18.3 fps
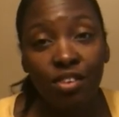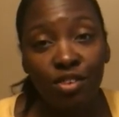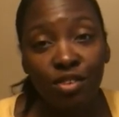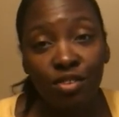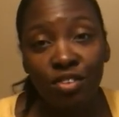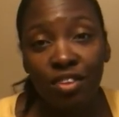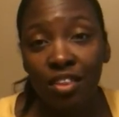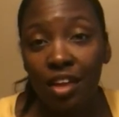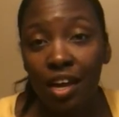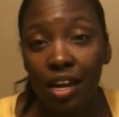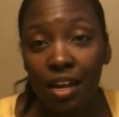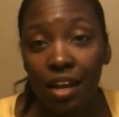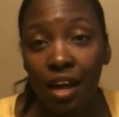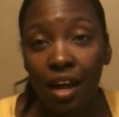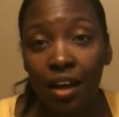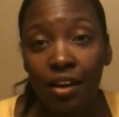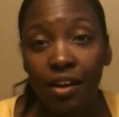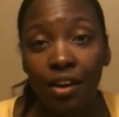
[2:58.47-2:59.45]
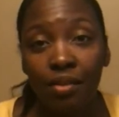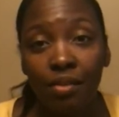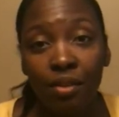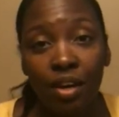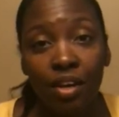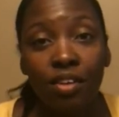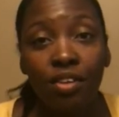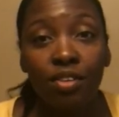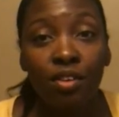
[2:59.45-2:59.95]
and you'll see that a lot when
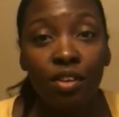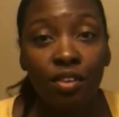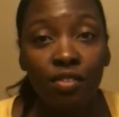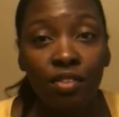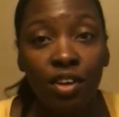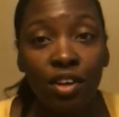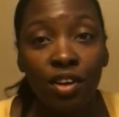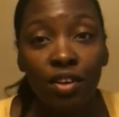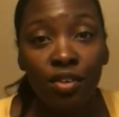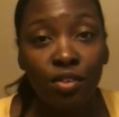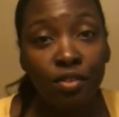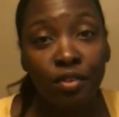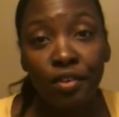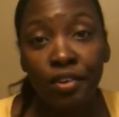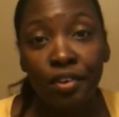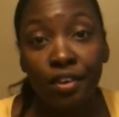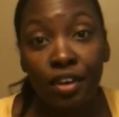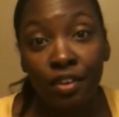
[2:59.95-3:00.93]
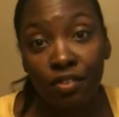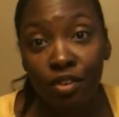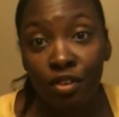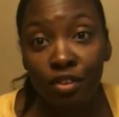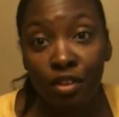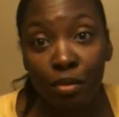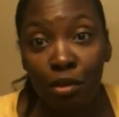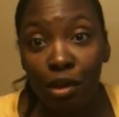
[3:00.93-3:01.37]
I do other videos, or if you see